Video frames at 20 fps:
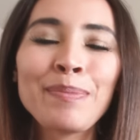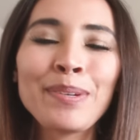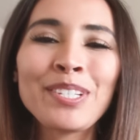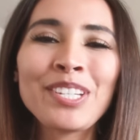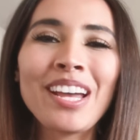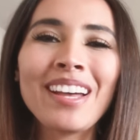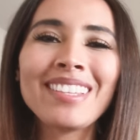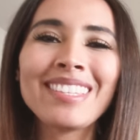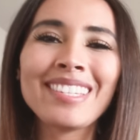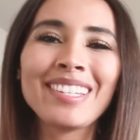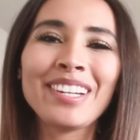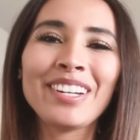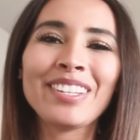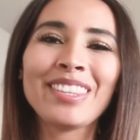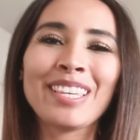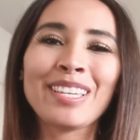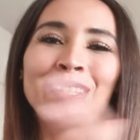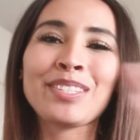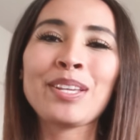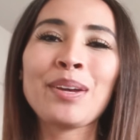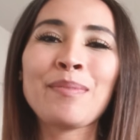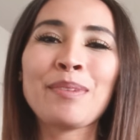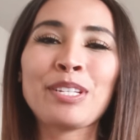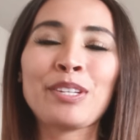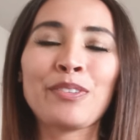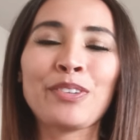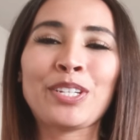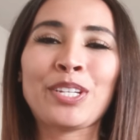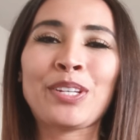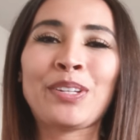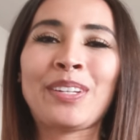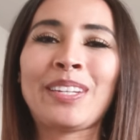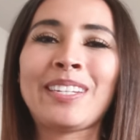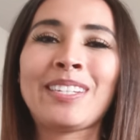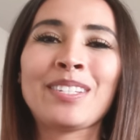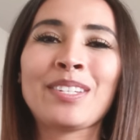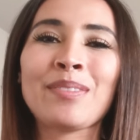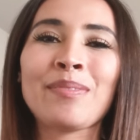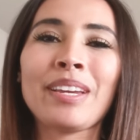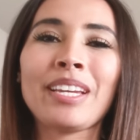Britt Johnson here. Thanks so much for tuning
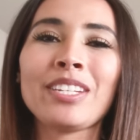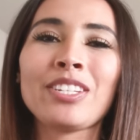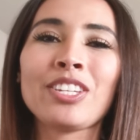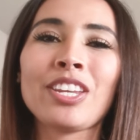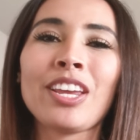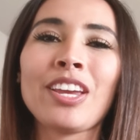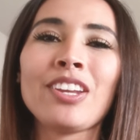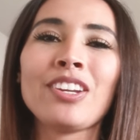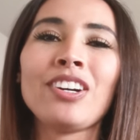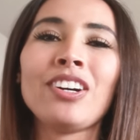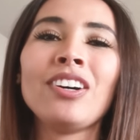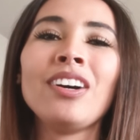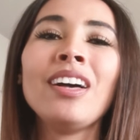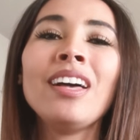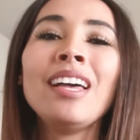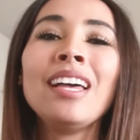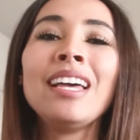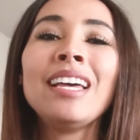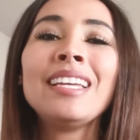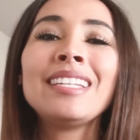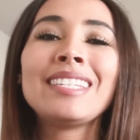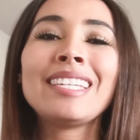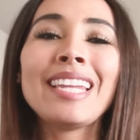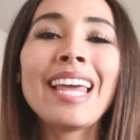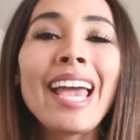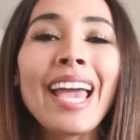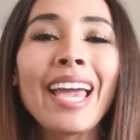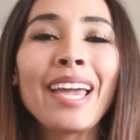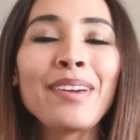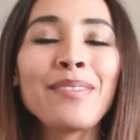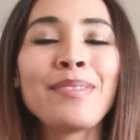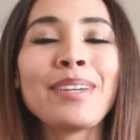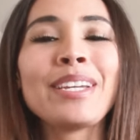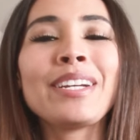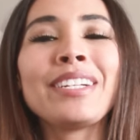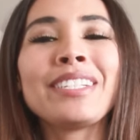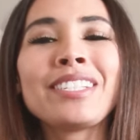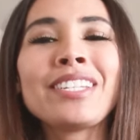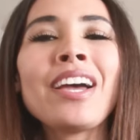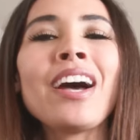into my channel. Today
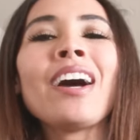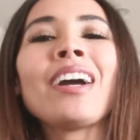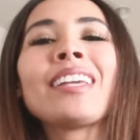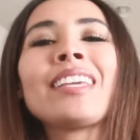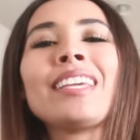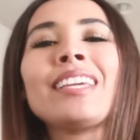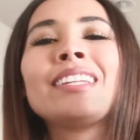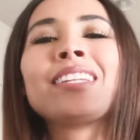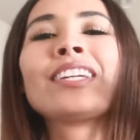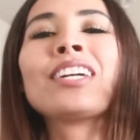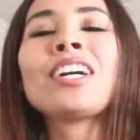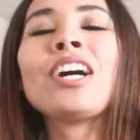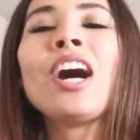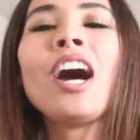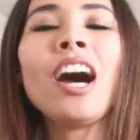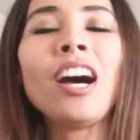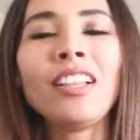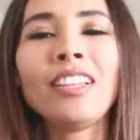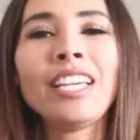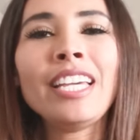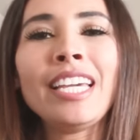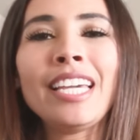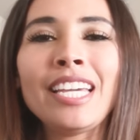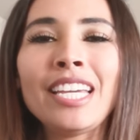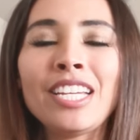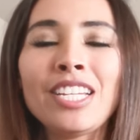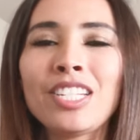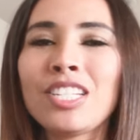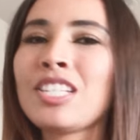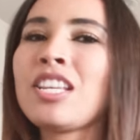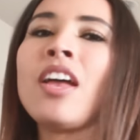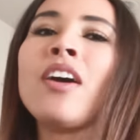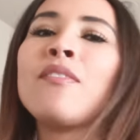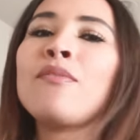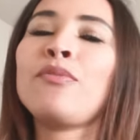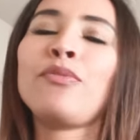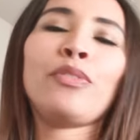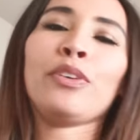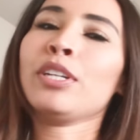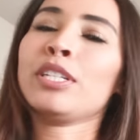we are talking college
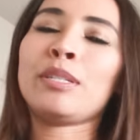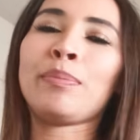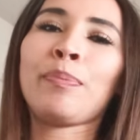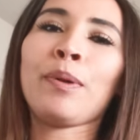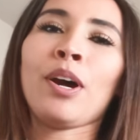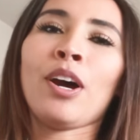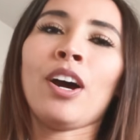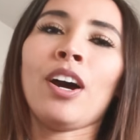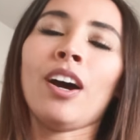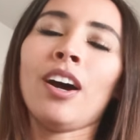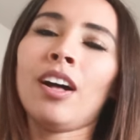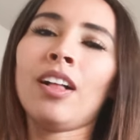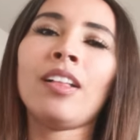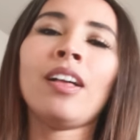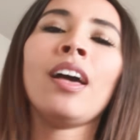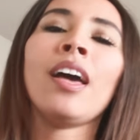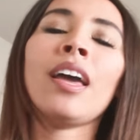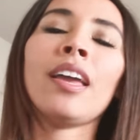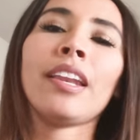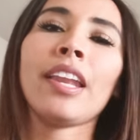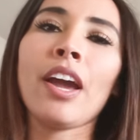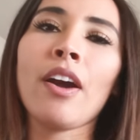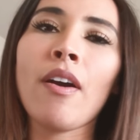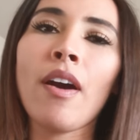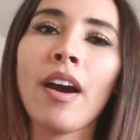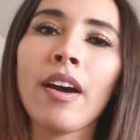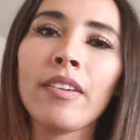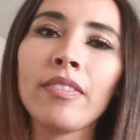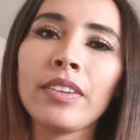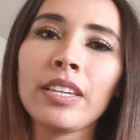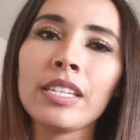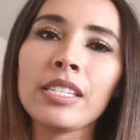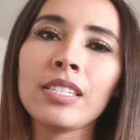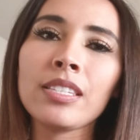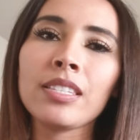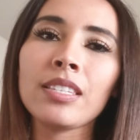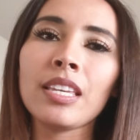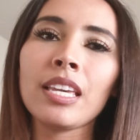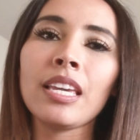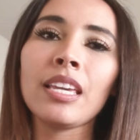football. Now
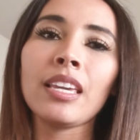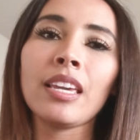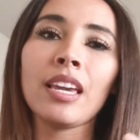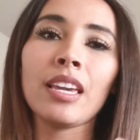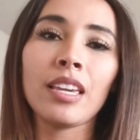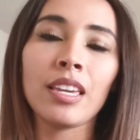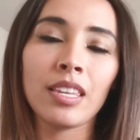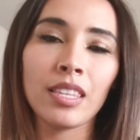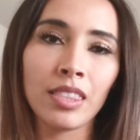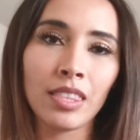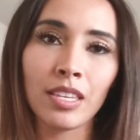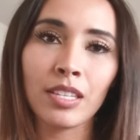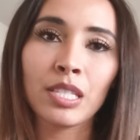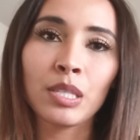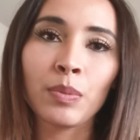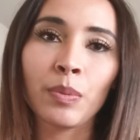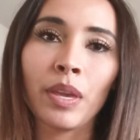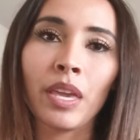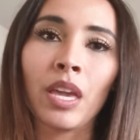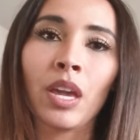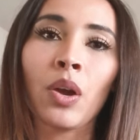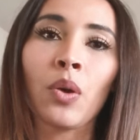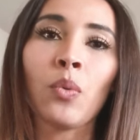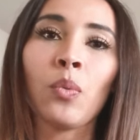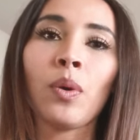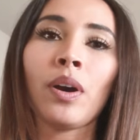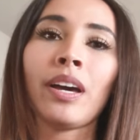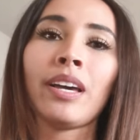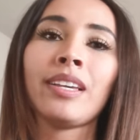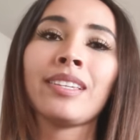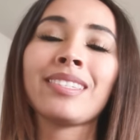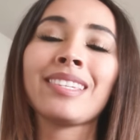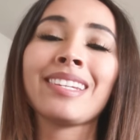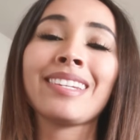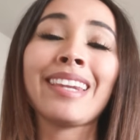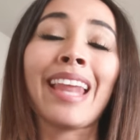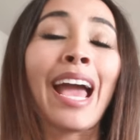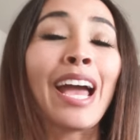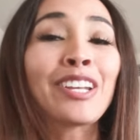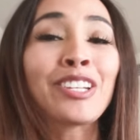obviously this week was
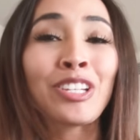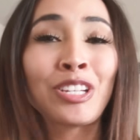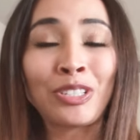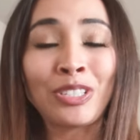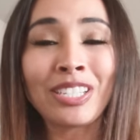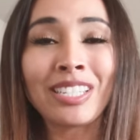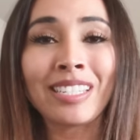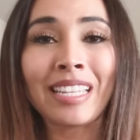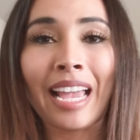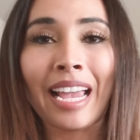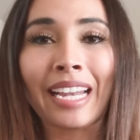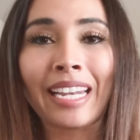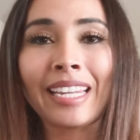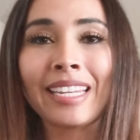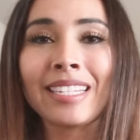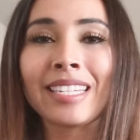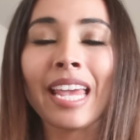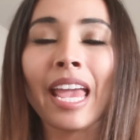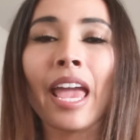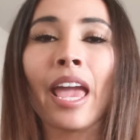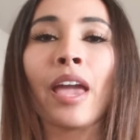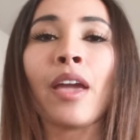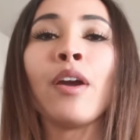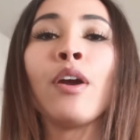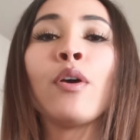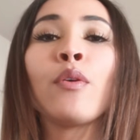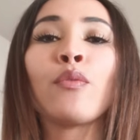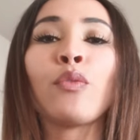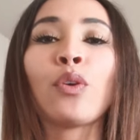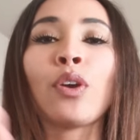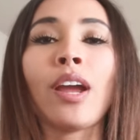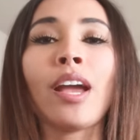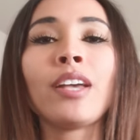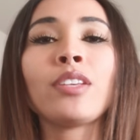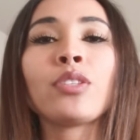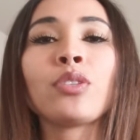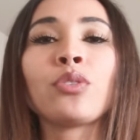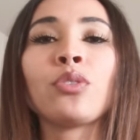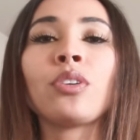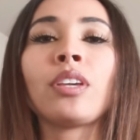National Signing Day for
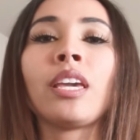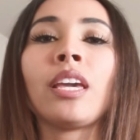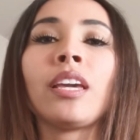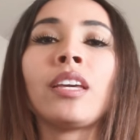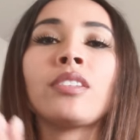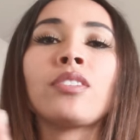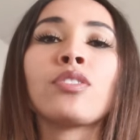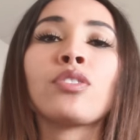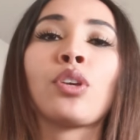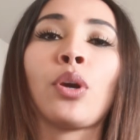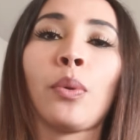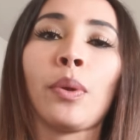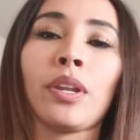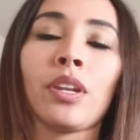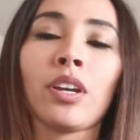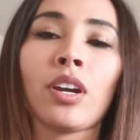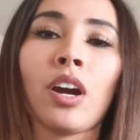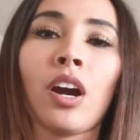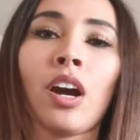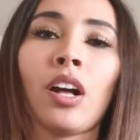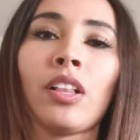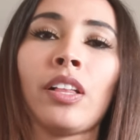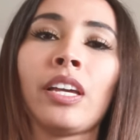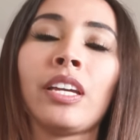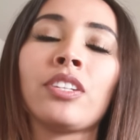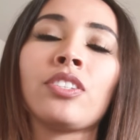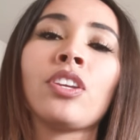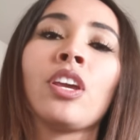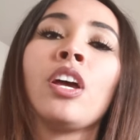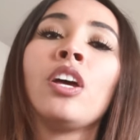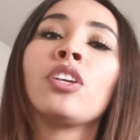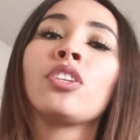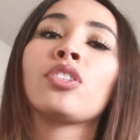high school kids going to college.